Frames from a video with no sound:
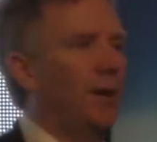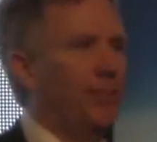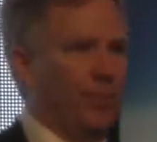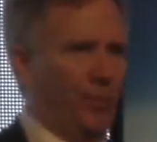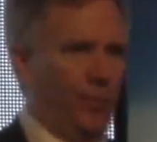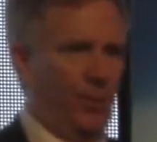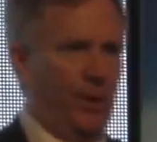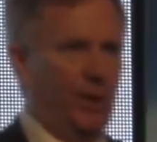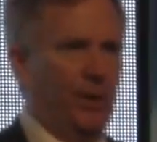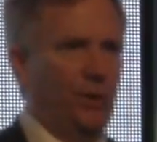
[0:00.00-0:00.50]

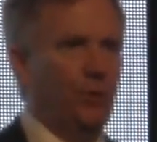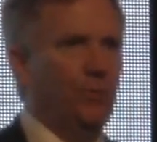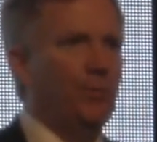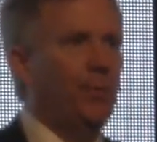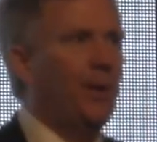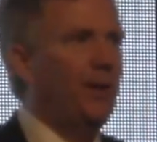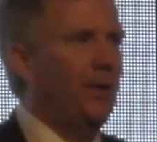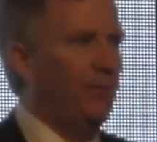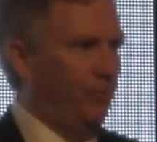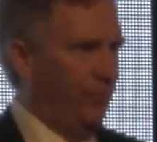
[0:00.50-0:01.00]
upgrade, you
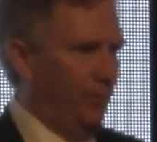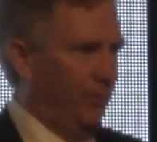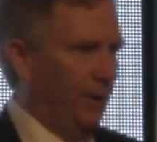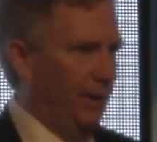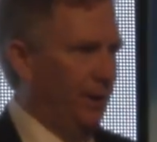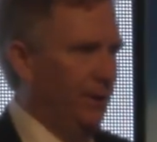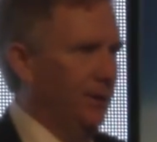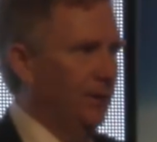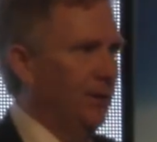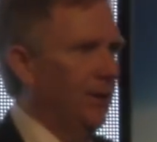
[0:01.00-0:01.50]
pay for
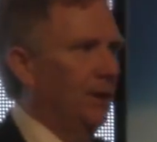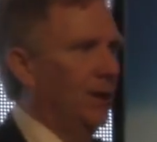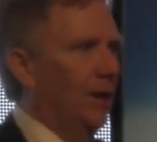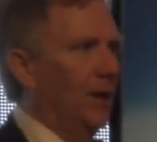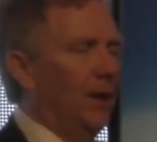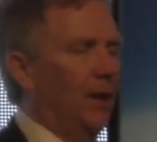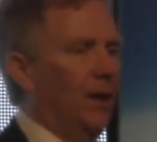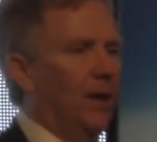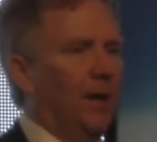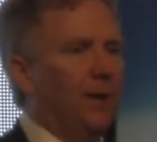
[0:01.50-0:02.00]
it.
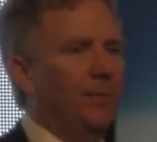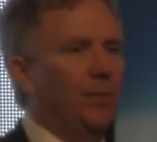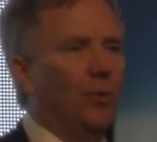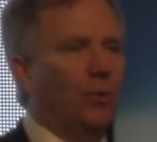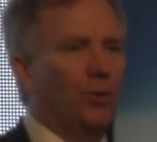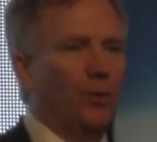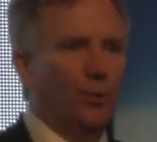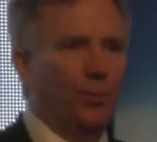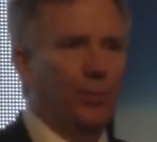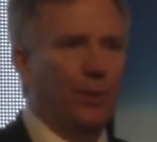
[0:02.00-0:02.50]
Um,
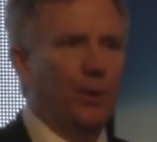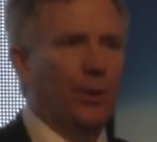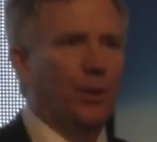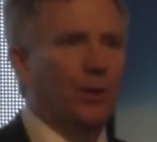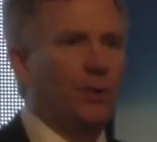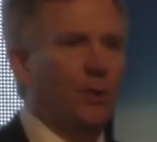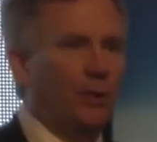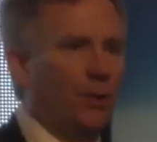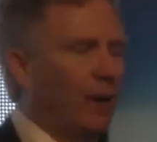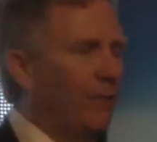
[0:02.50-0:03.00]
or you'll be
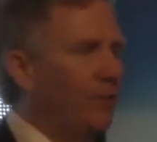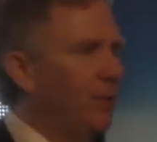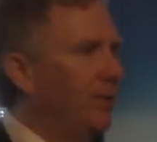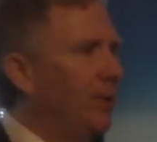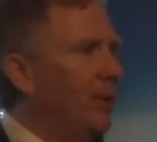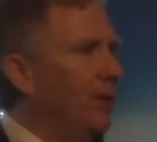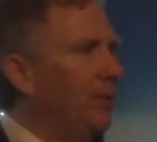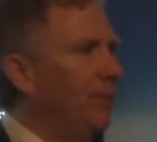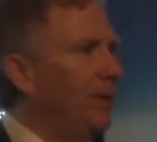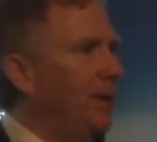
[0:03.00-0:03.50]
on, you have to
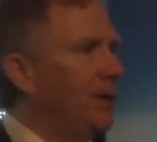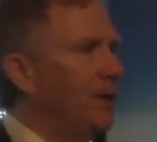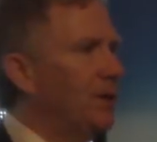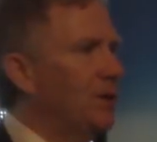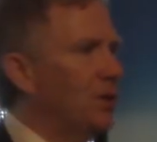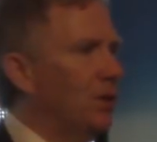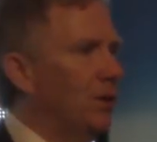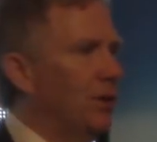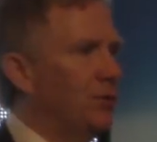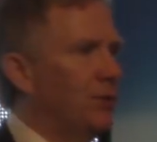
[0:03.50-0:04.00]
be on a
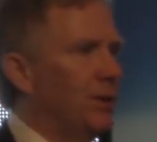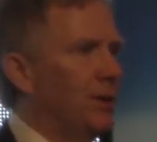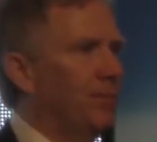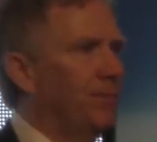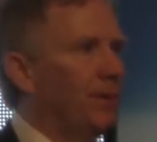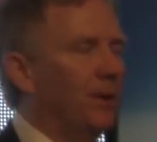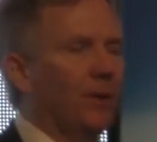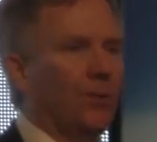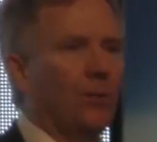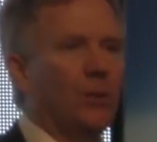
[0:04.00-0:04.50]
maintenance
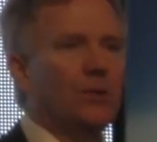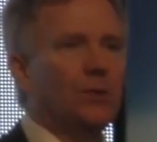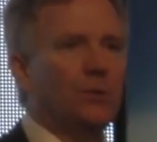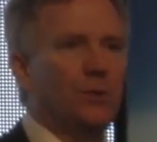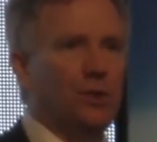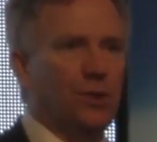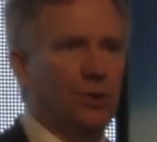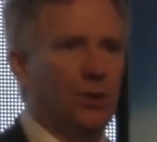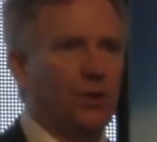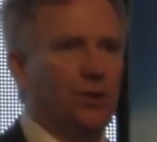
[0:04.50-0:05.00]
contract, but otherwise
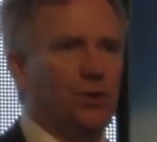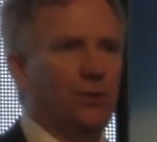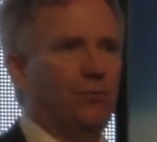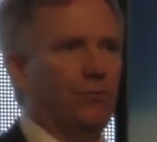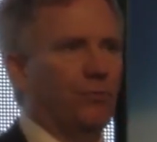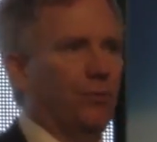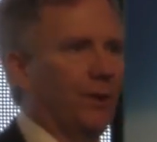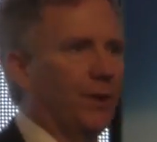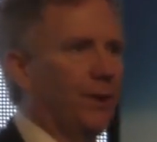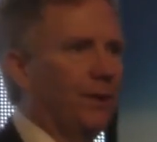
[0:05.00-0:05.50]
we charge you
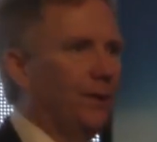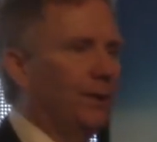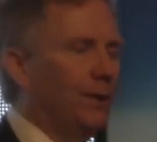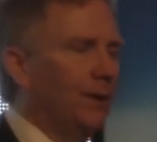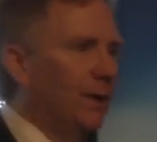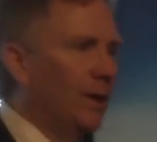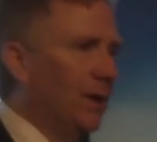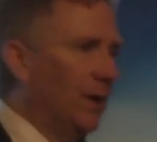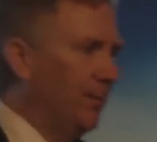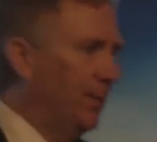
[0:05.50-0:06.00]
for it.
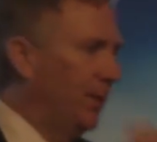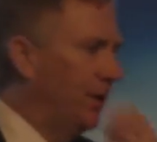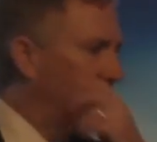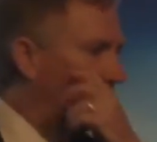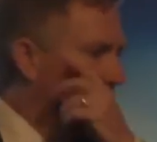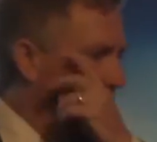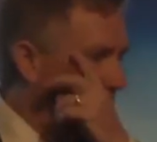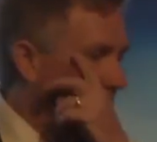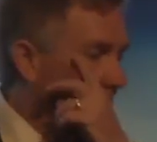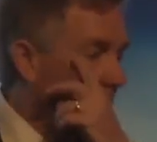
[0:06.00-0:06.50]
But
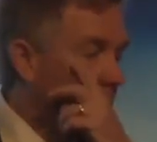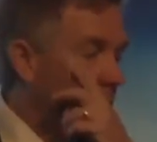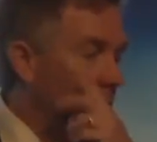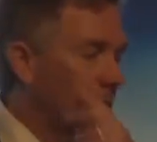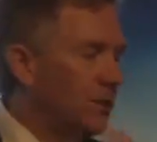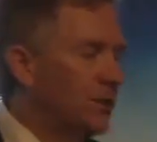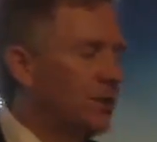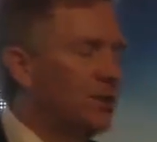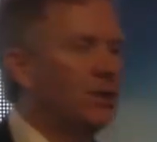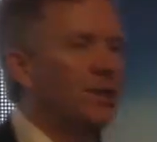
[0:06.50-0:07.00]
in
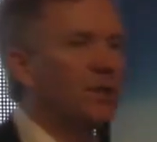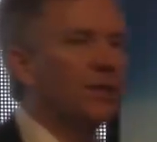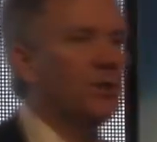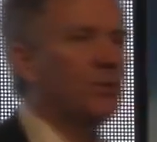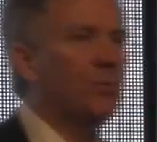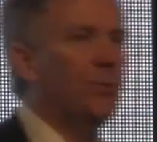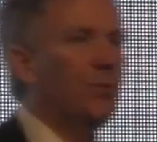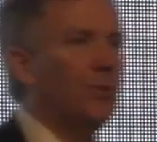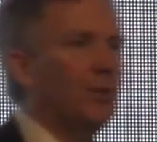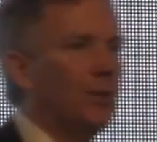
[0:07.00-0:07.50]

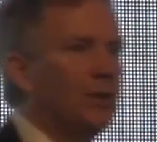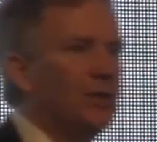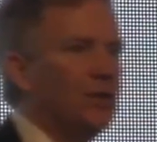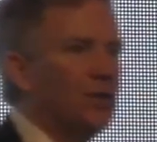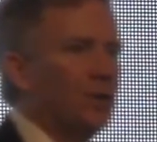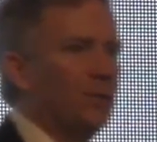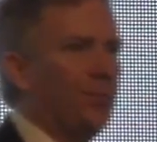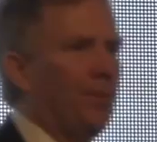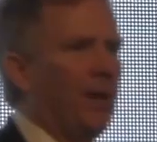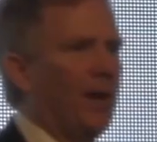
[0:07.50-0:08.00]
2006, we
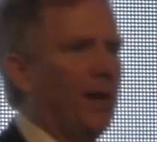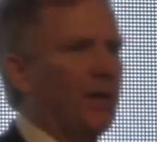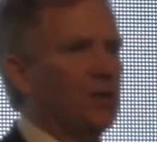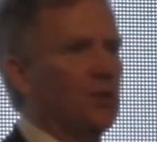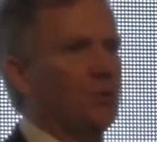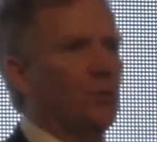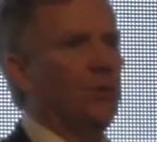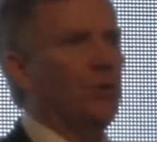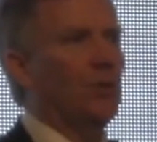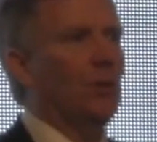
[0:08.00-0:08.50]
released a
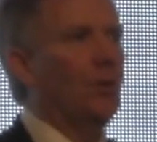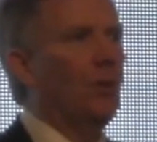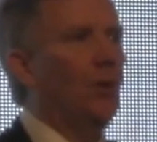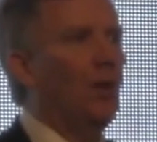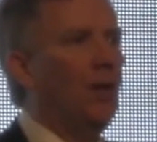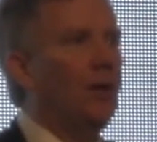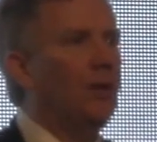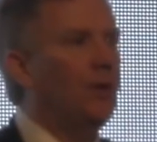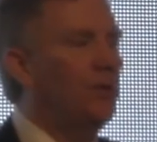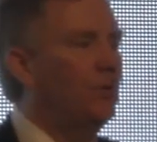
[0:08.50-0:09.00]
patch with a
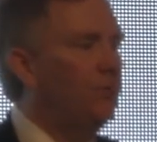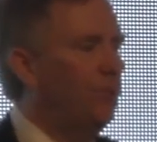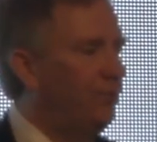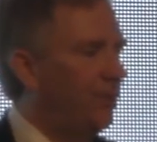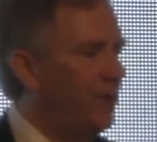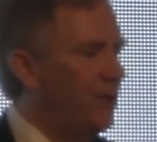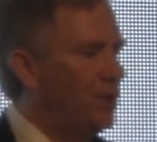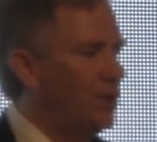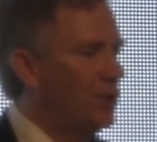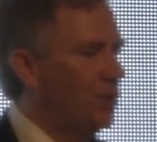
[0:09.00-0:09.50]
lot of new
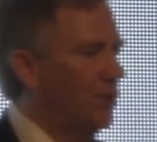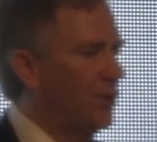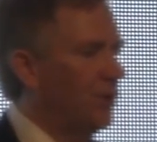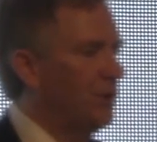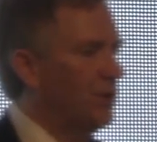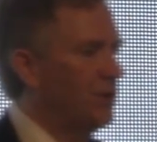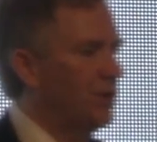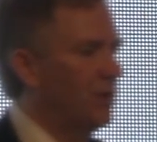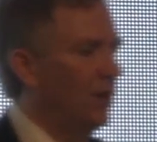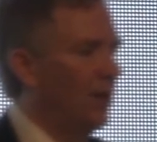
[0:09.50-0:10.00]

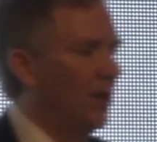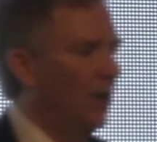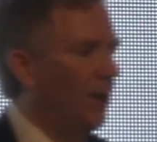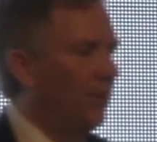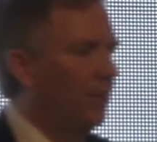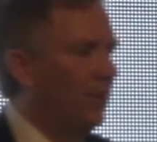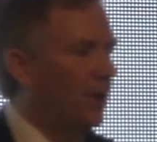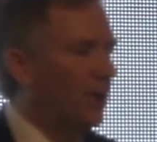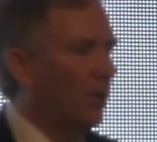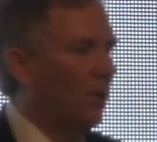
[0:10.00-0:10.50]
features,
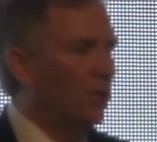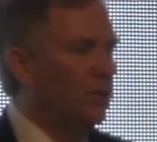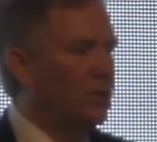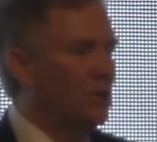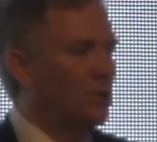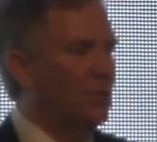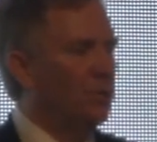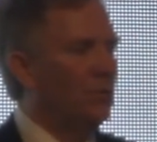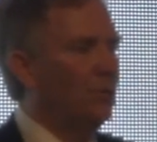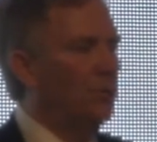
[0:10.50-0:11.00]
but it
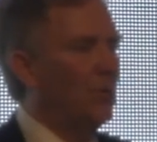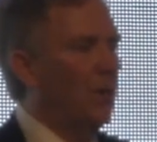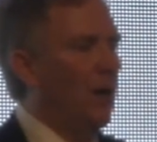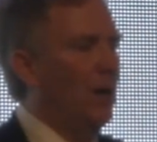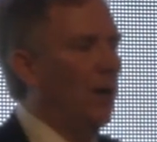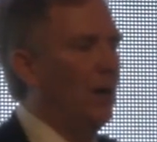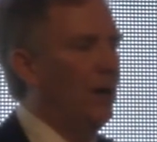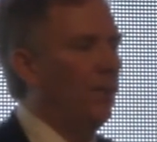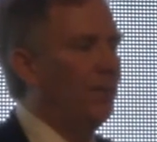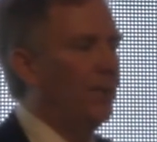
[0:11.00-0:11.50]
also
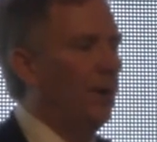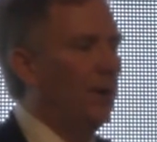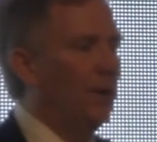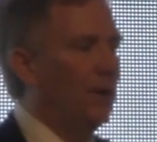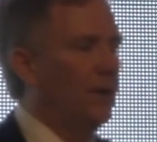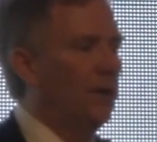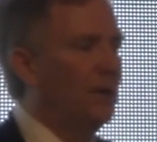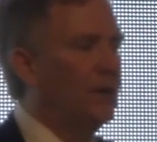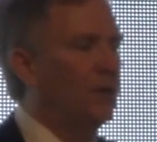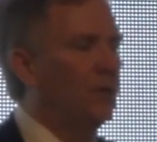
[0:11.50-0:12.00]
um,
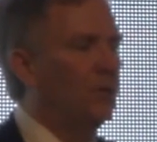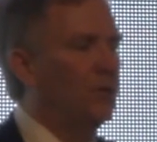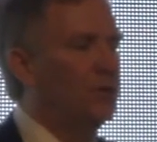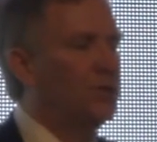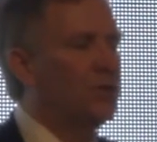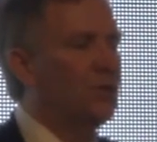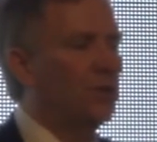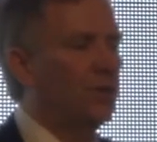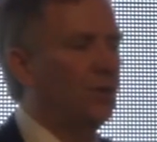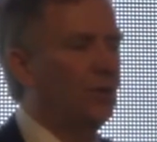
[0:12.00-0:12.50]

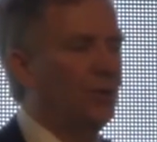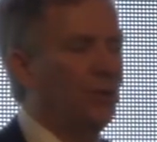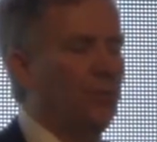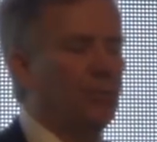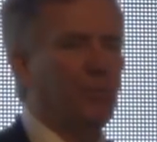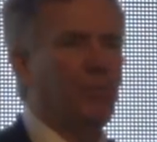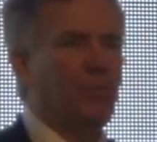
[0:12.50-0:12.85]
included security and